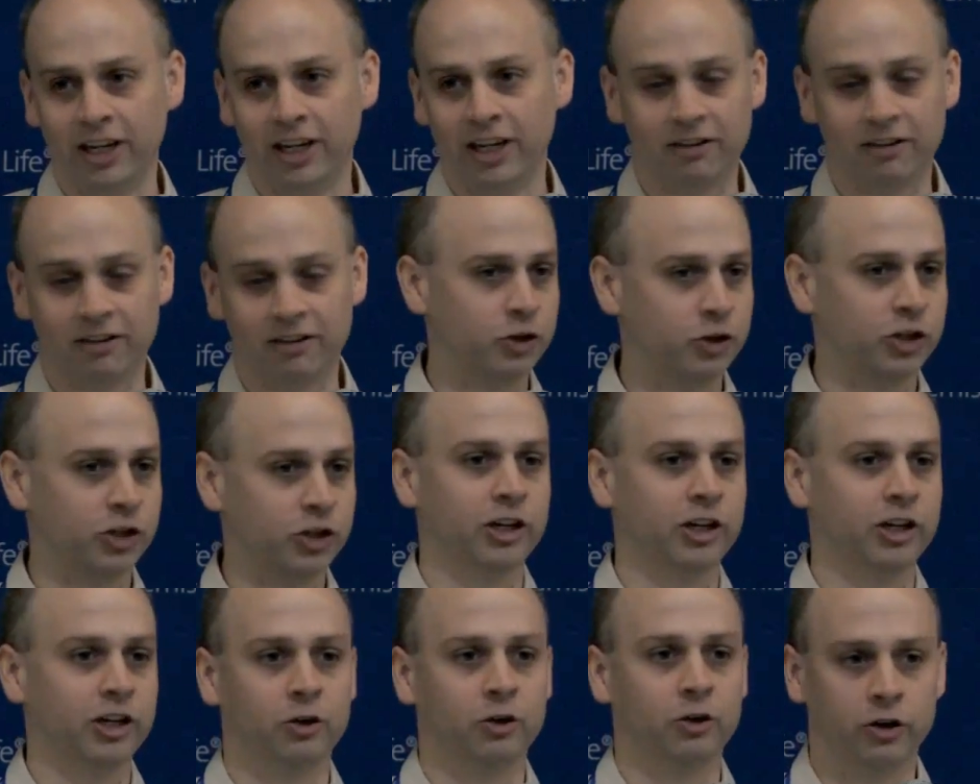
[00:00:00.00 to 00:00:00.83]

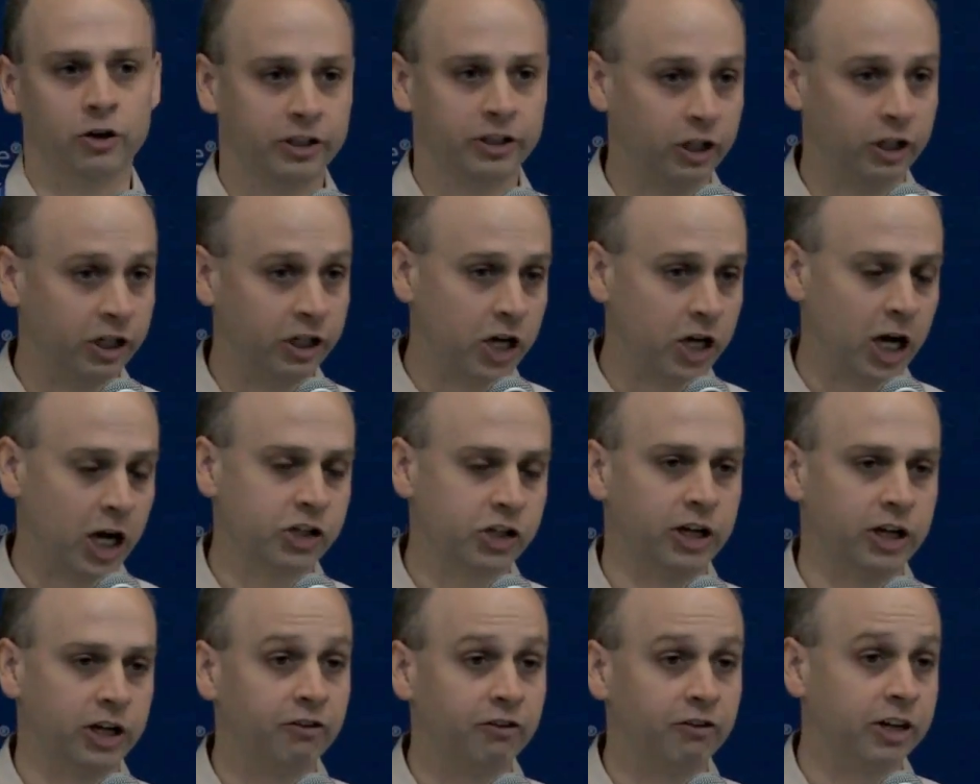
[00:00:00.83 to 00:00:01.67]
infusion or
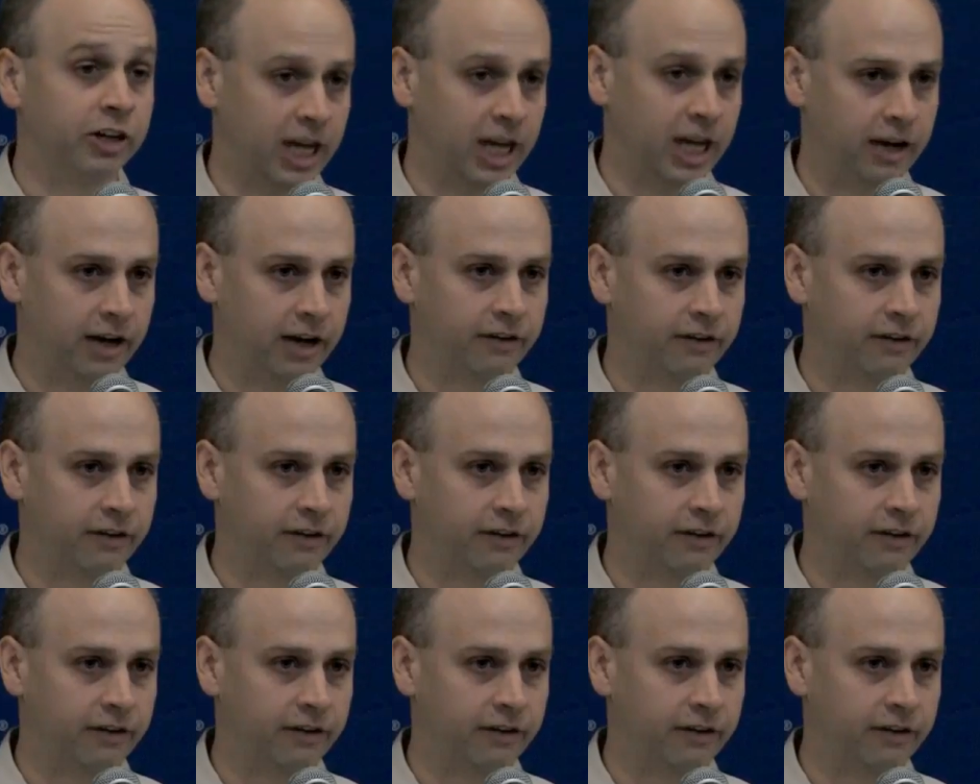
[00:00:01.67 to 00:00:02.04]
injection every day